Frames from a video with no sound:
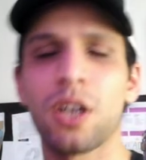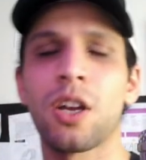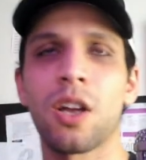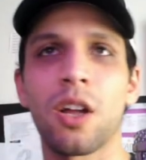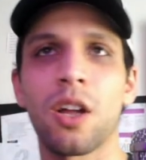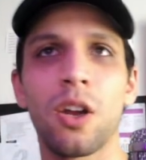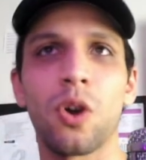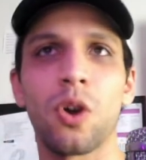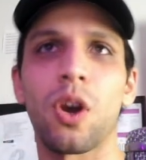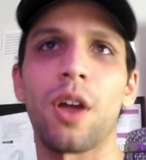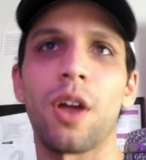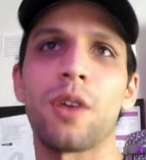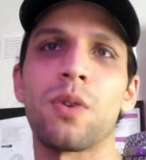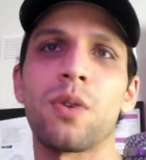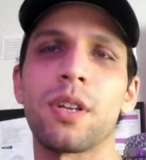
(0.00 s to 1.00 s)

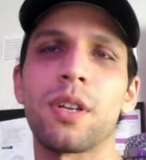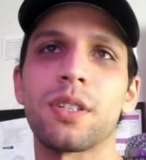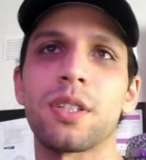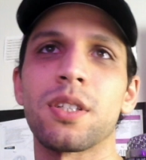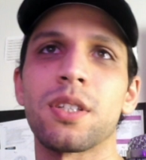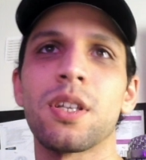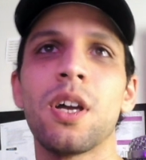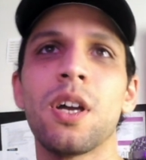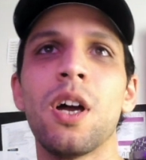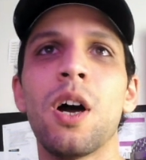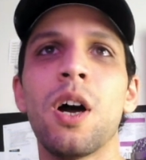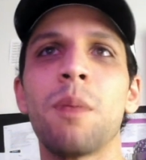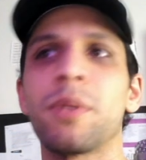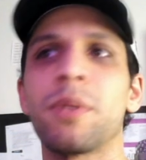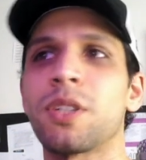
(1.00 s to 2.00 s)
lookalike audiences.
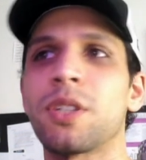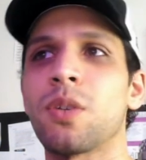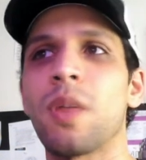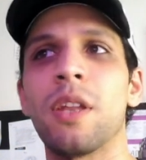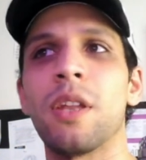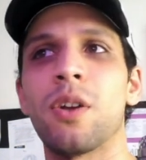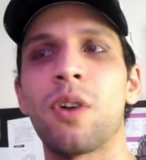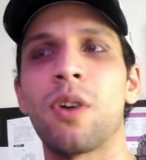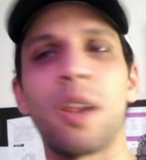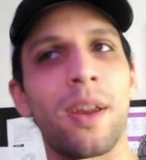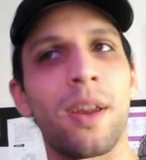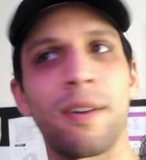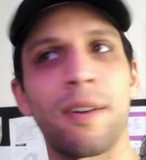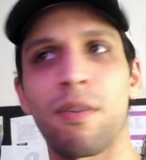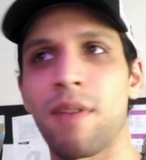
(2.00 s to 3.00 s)
But so then you click
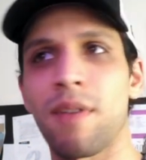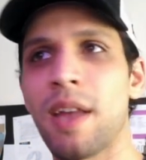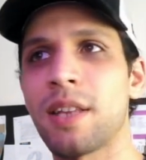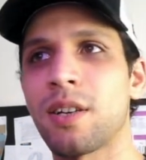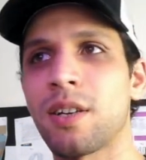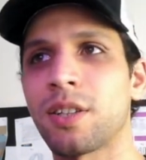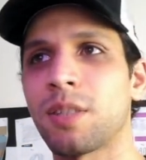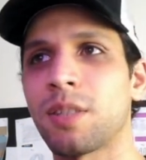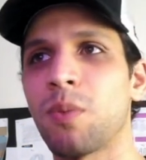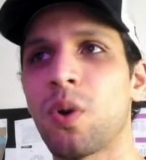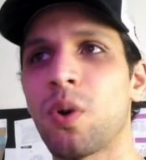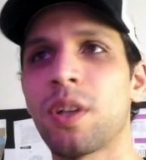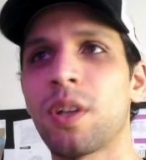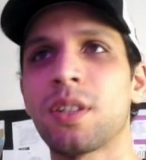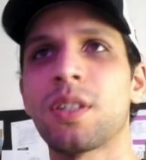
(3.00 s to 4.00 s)
create custom
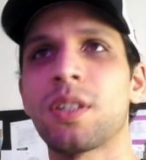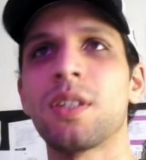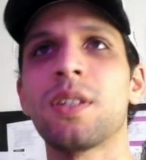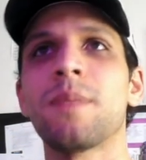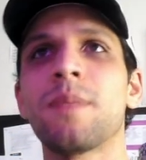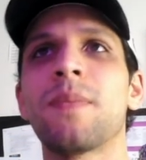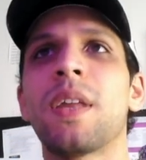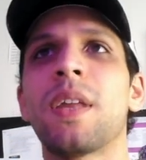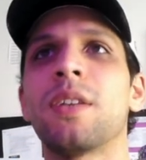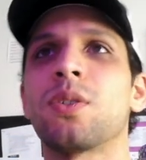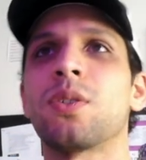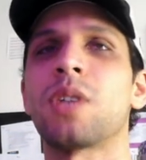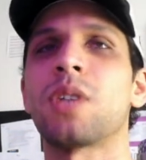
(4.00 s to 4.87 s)
audiences. This will take a